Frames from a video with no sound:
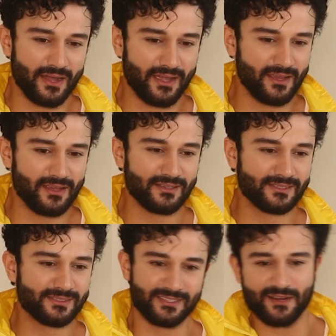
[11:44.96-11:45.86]
my
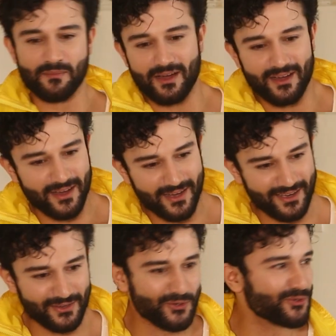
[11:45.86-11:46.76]

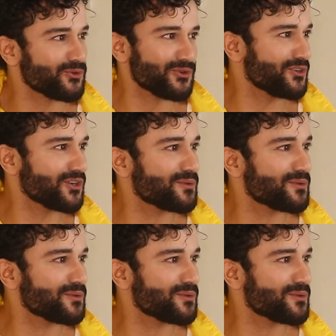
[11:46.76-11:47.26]
cinema guru, you